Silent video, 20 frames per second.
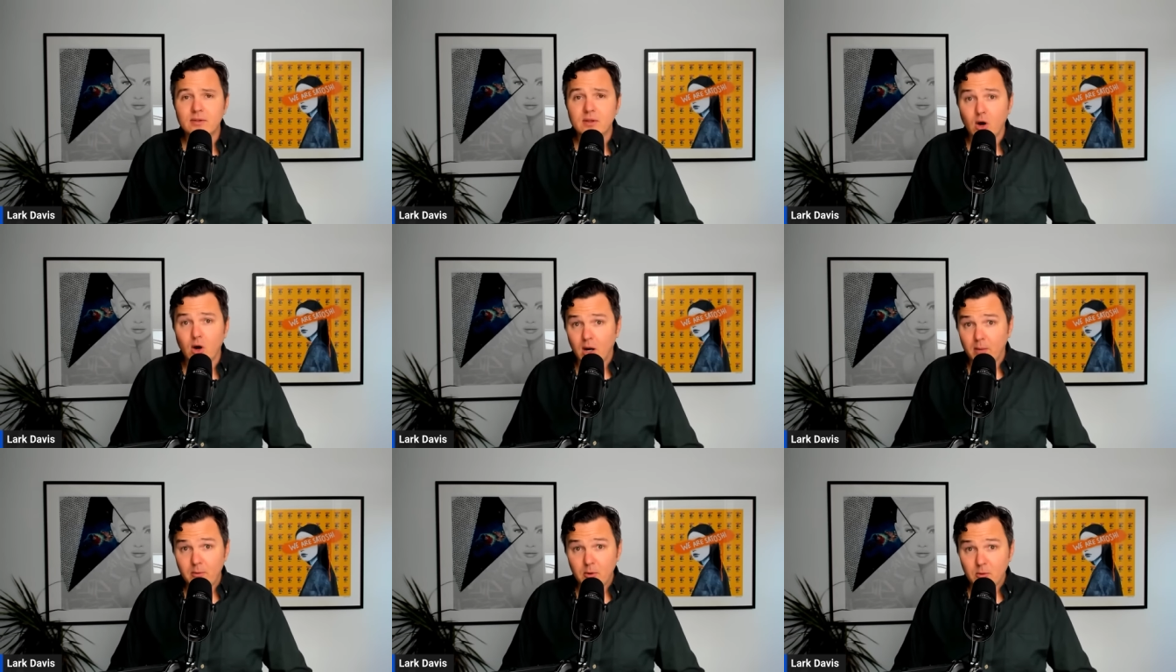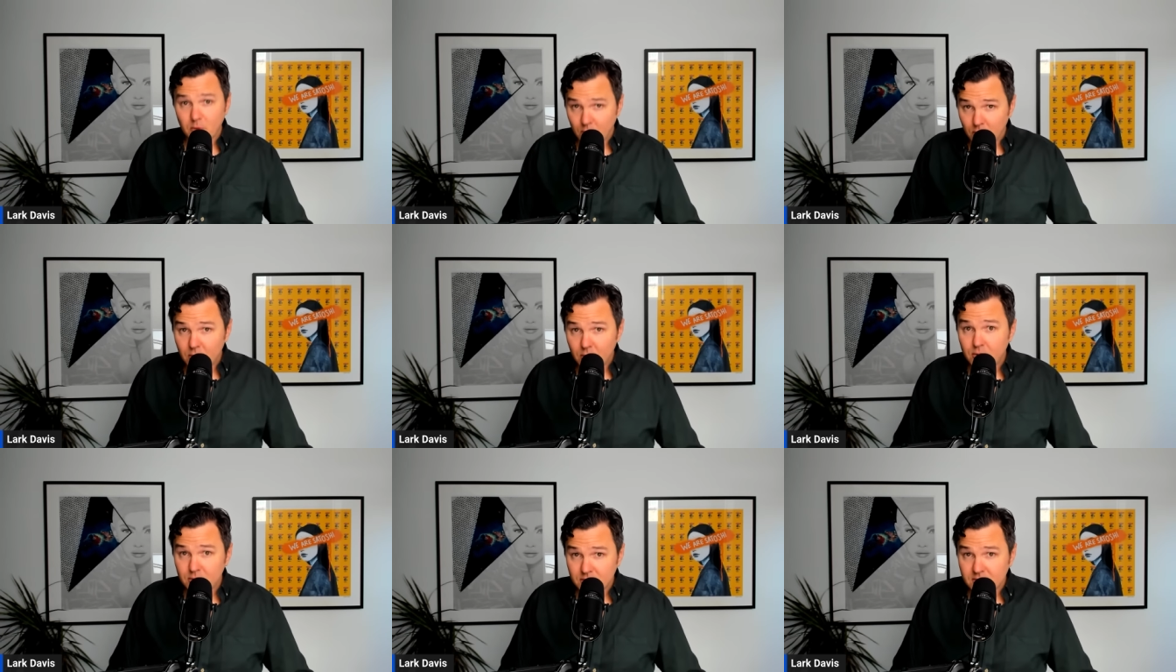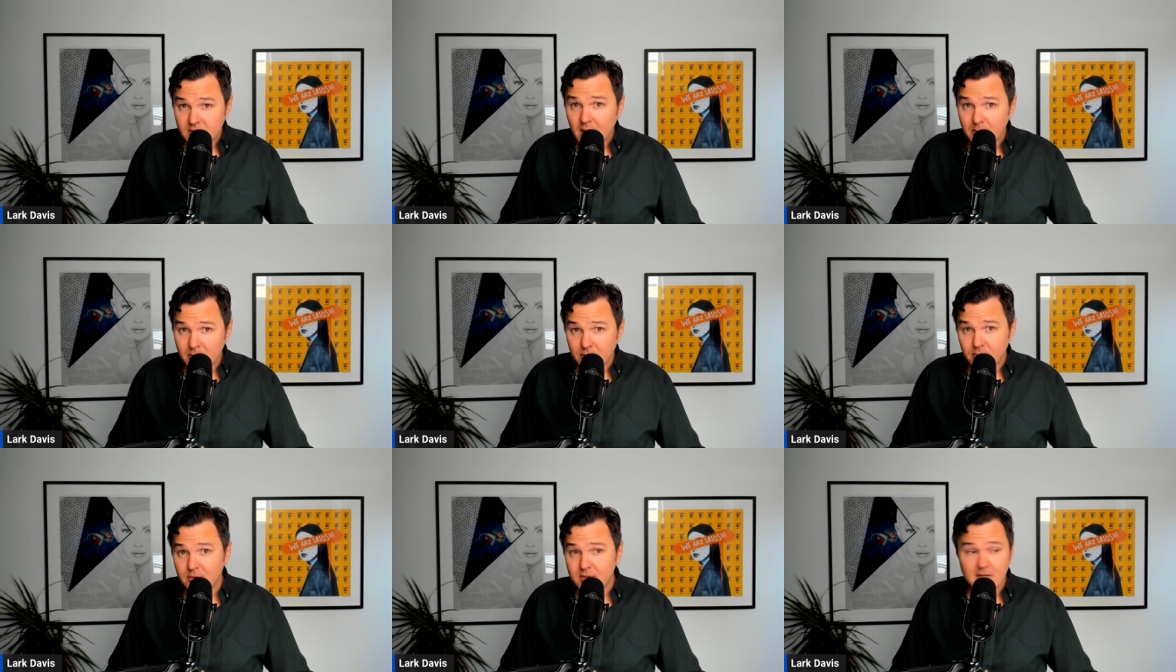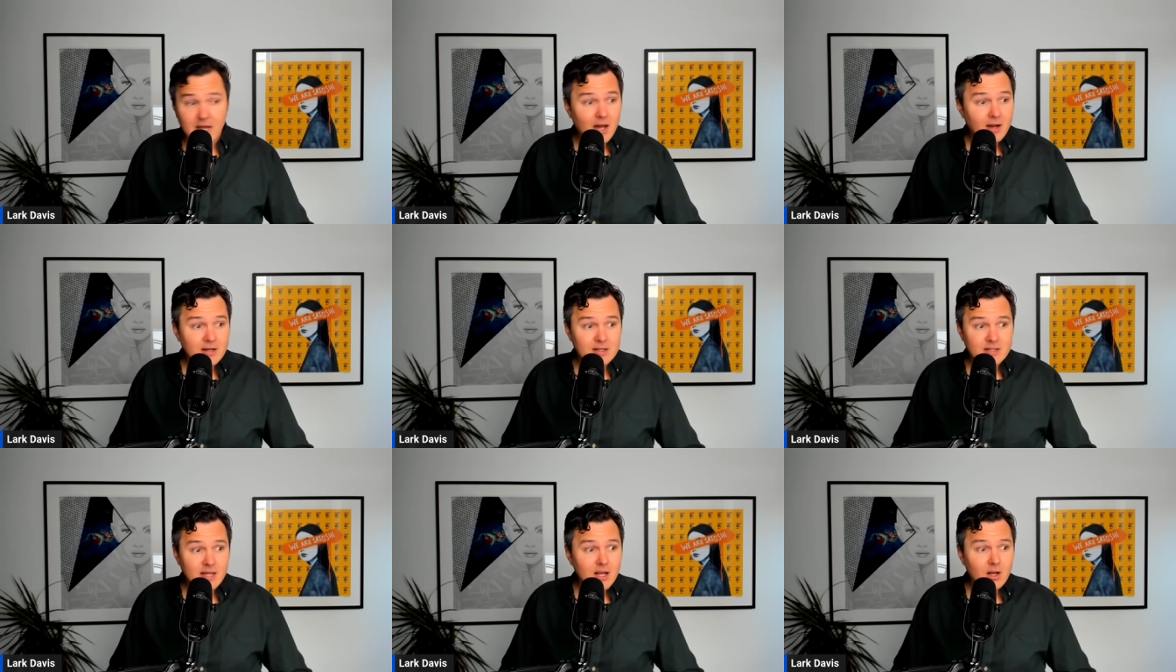the army recruiters come through
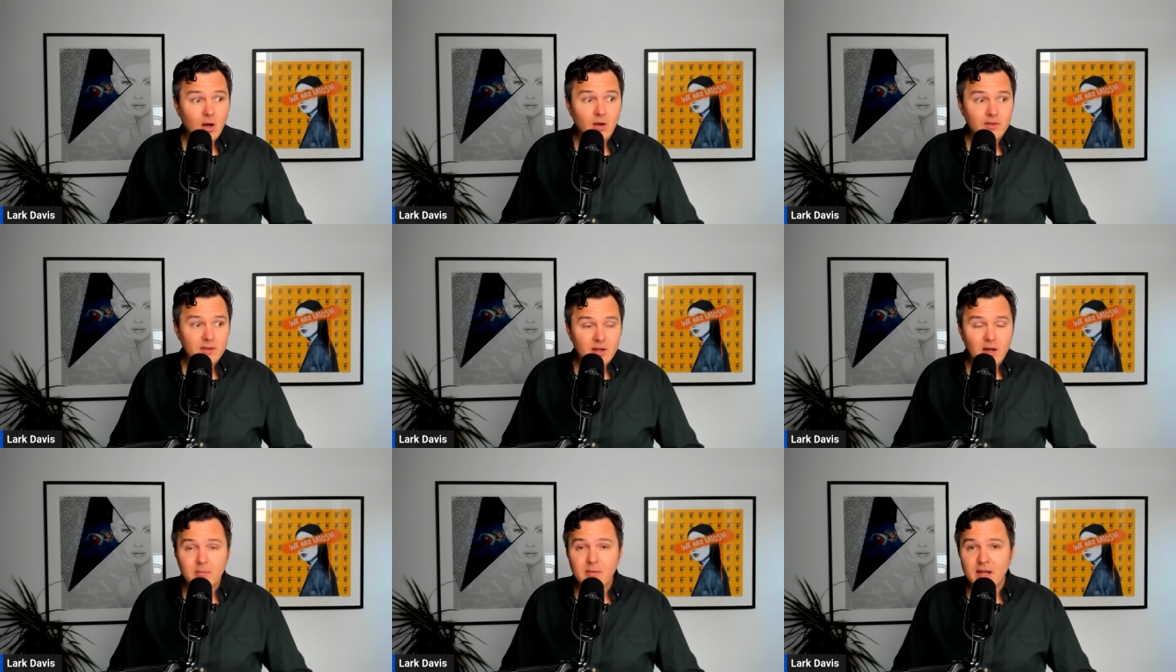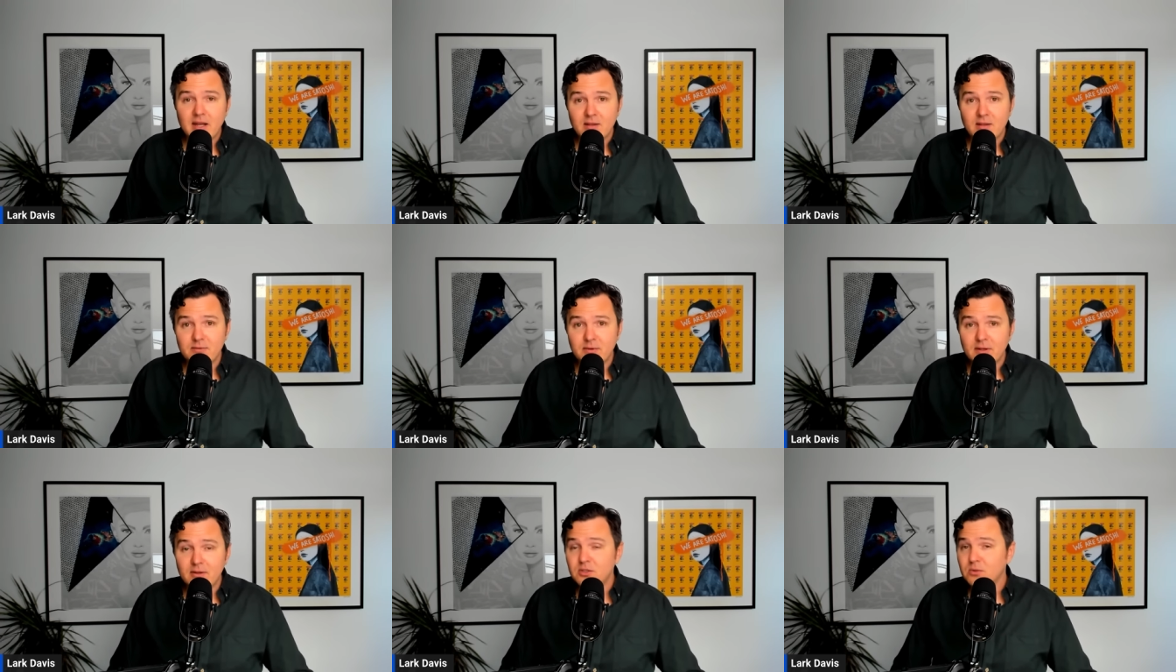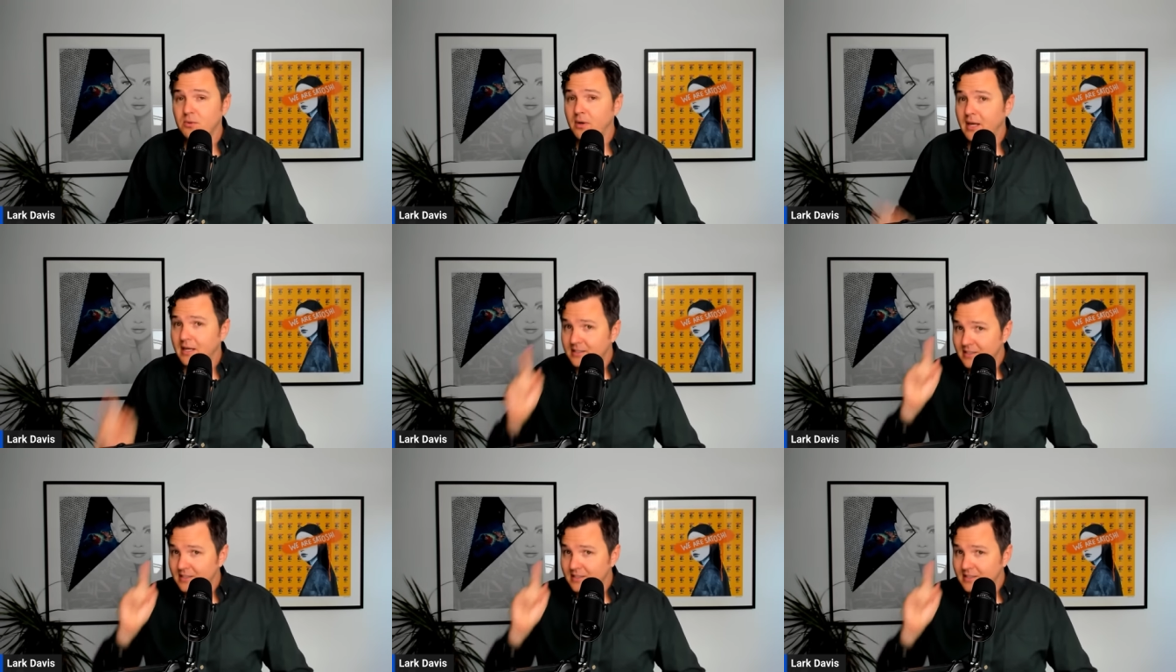town and take all the young men in the village away,